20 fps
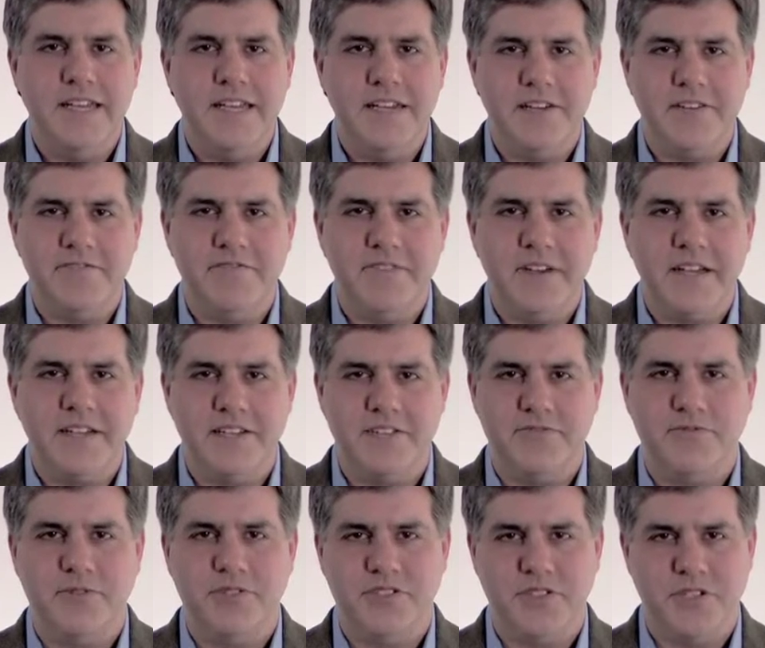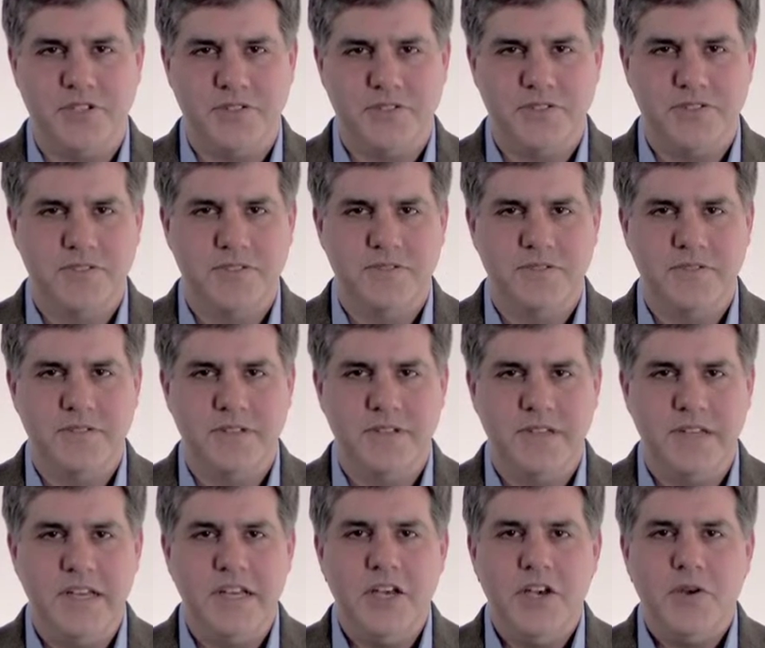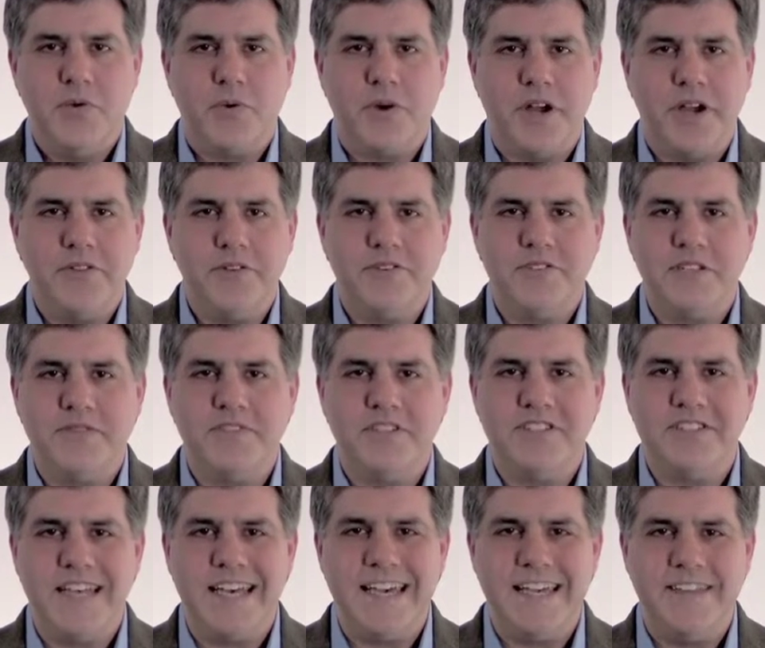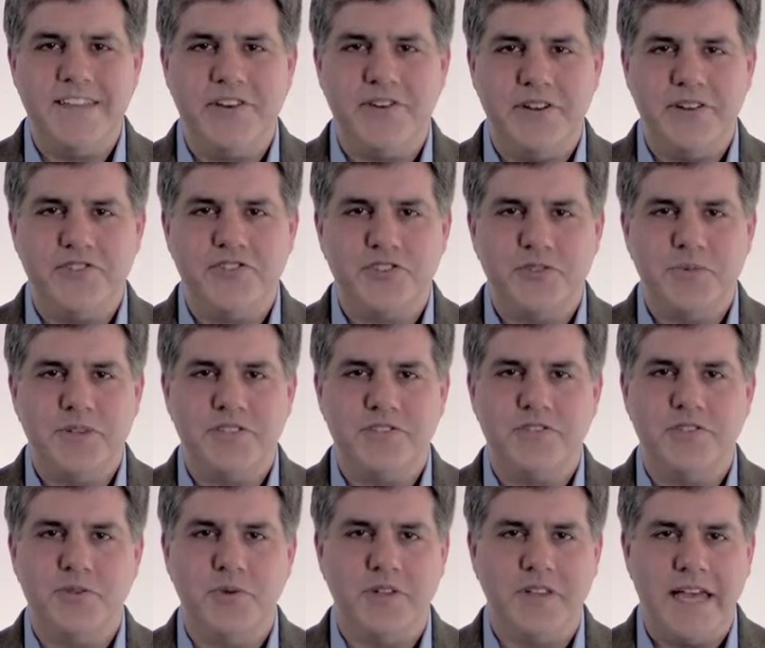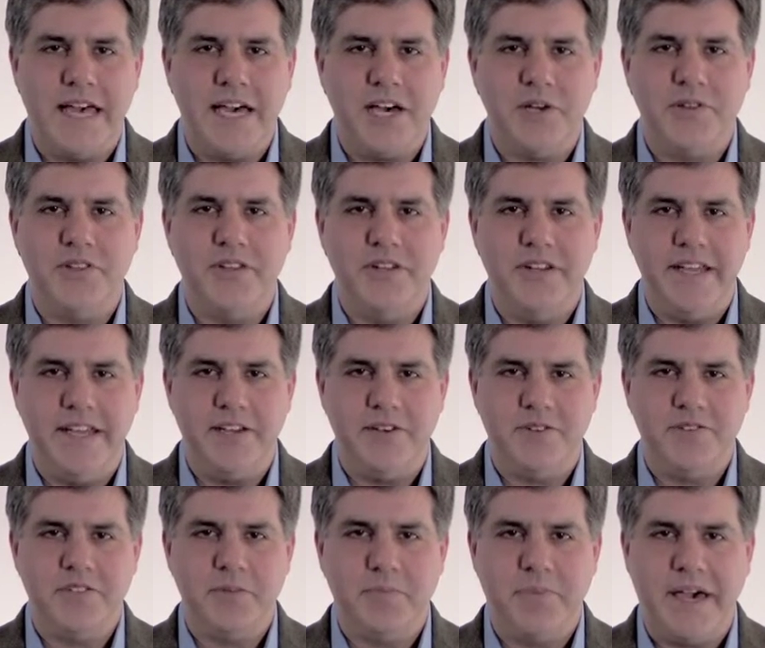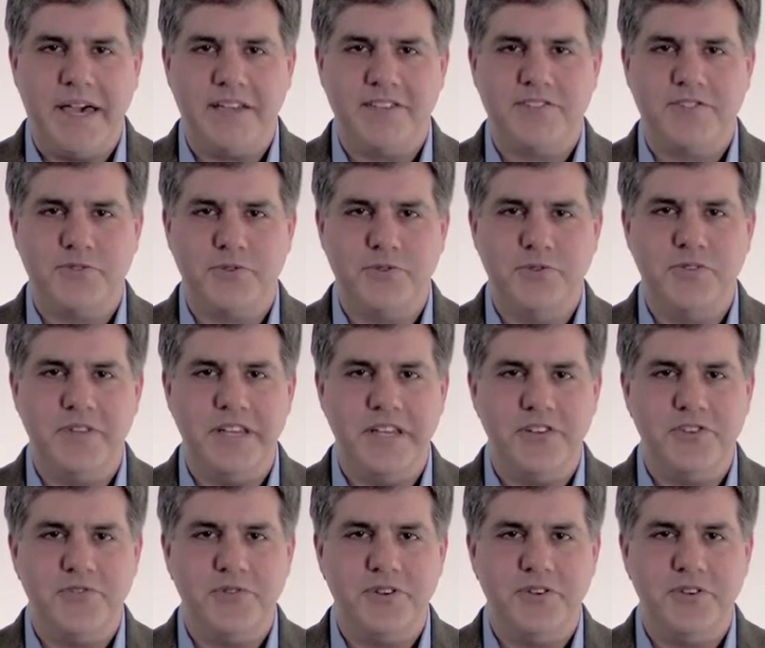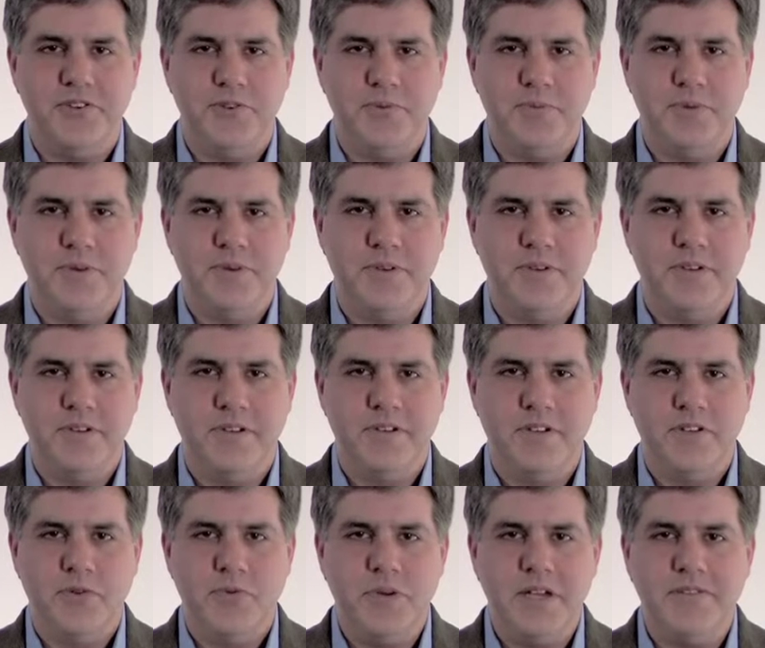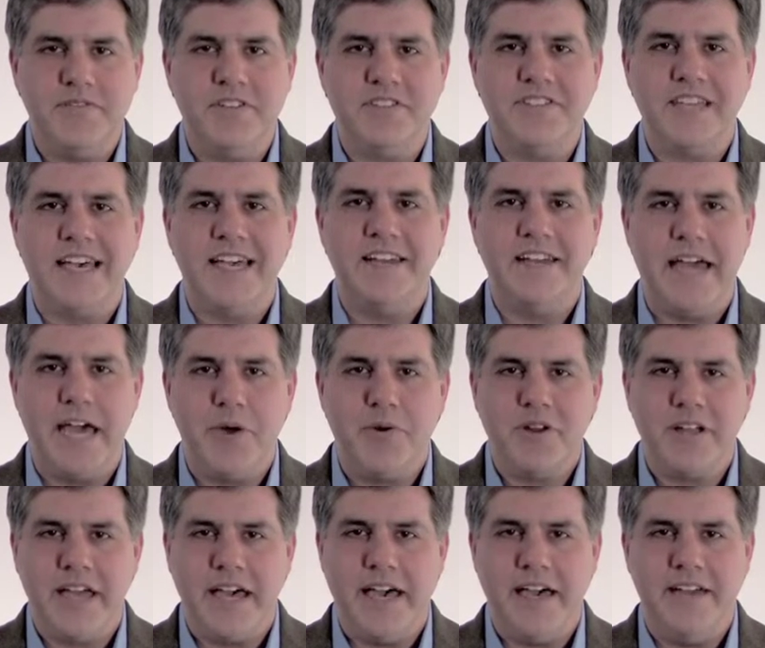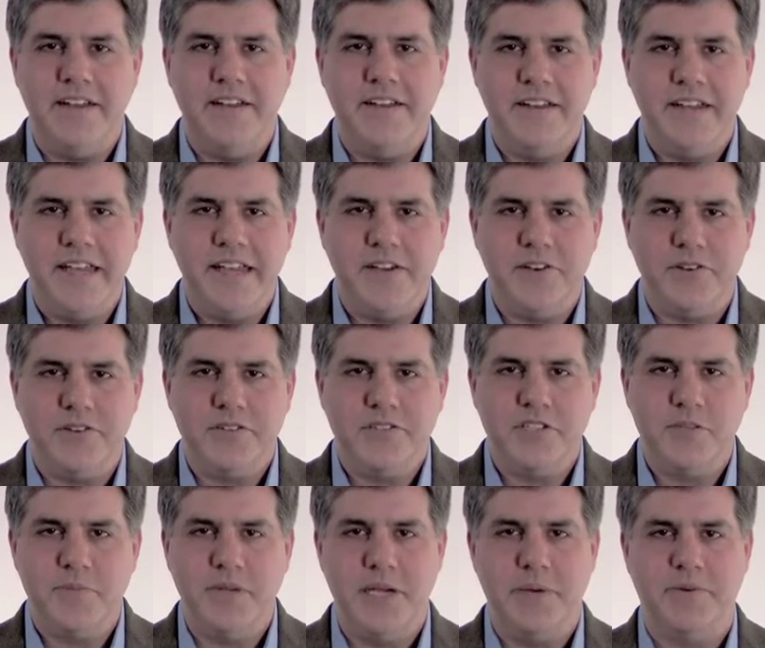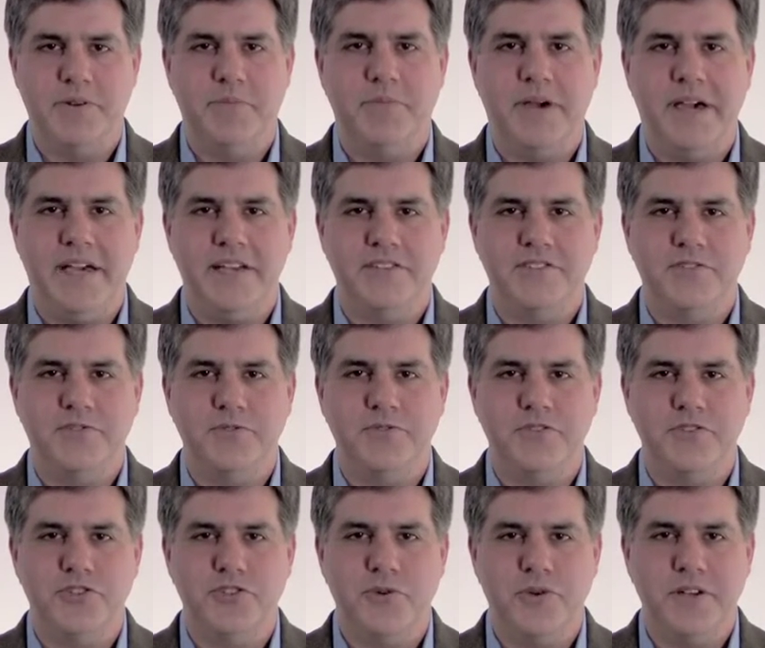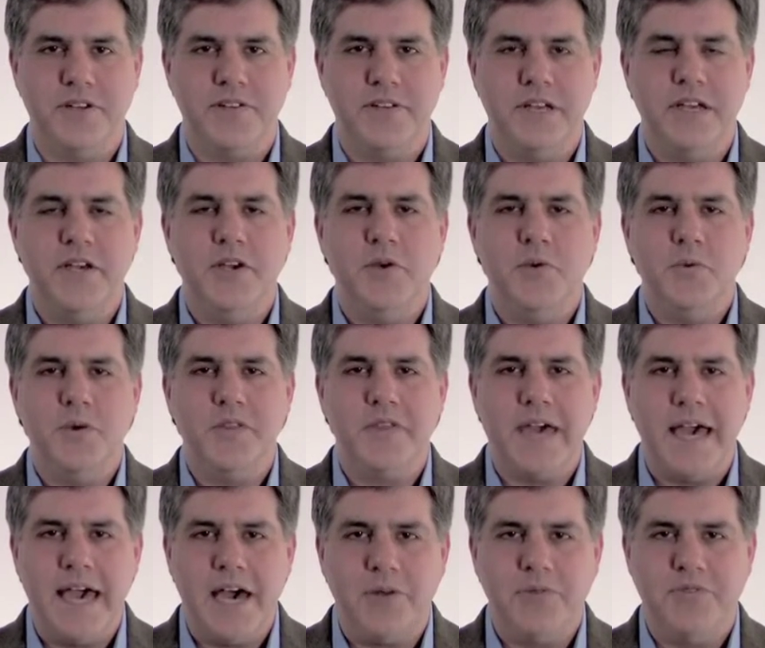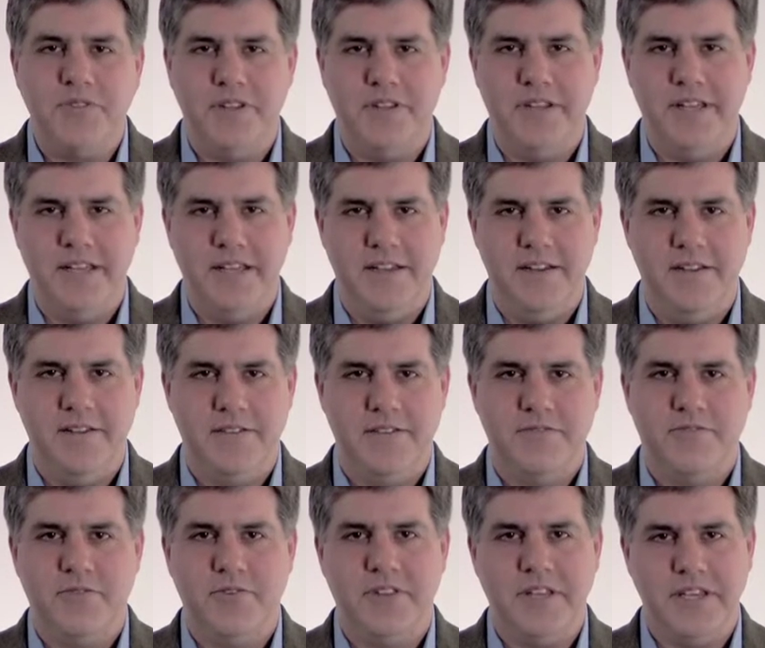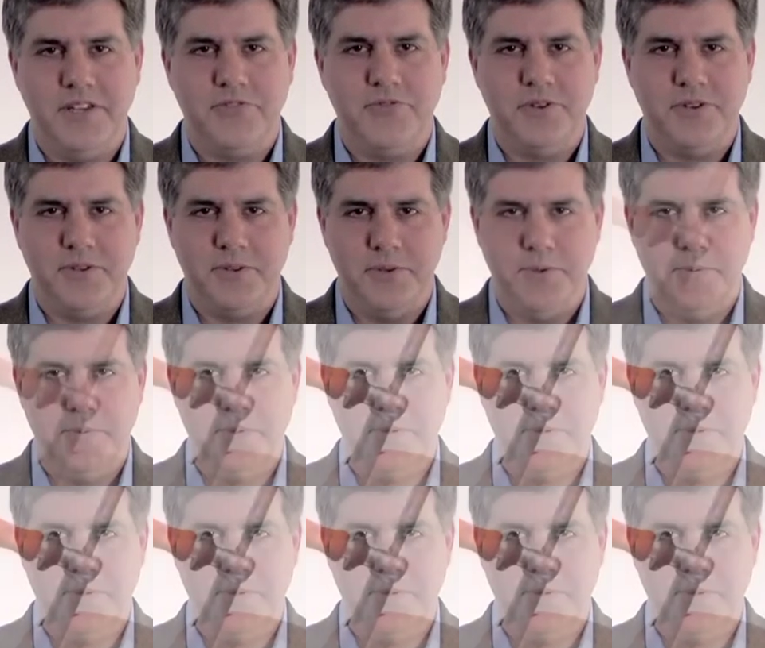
and effective results. Where others have designed their instruments to allow the nail to pass through the entry tube, we have designed our guide and nail to be able to pass through the joint without the need for the entry tube.